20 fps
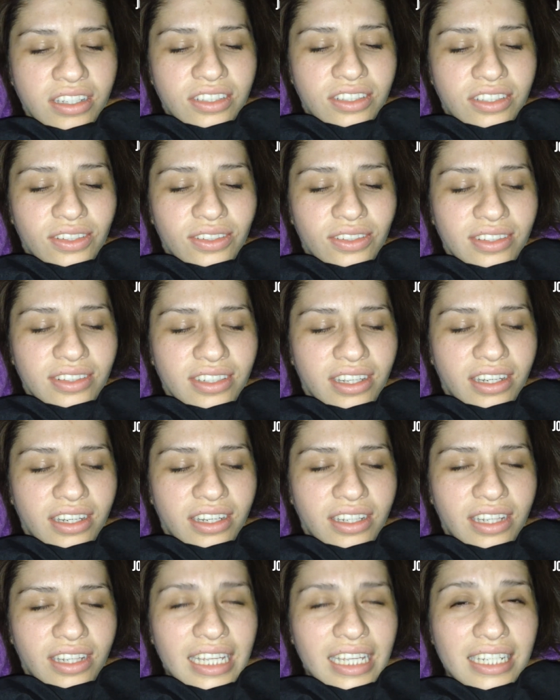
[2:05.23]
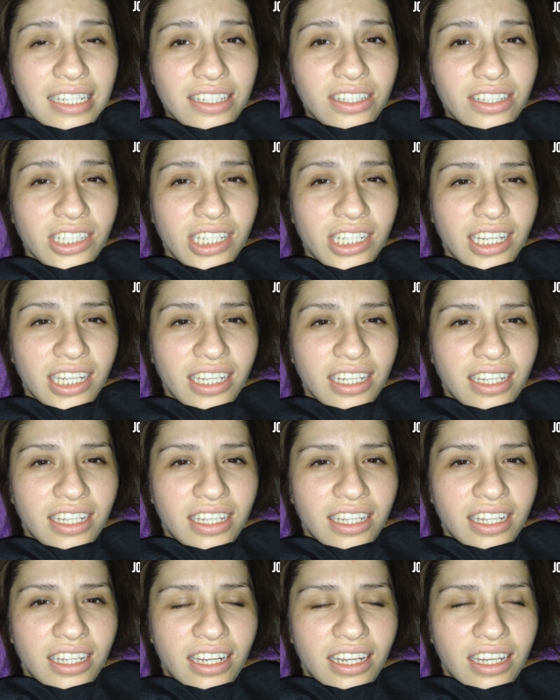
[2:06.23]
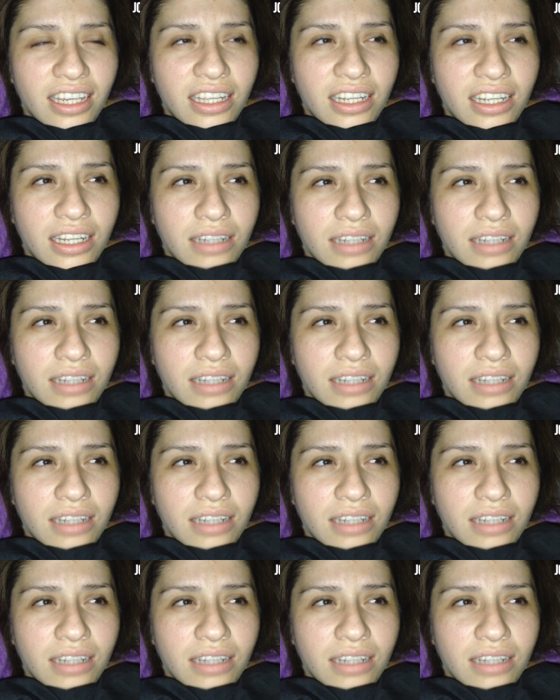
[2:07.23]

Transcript: So it's kind of late tonight and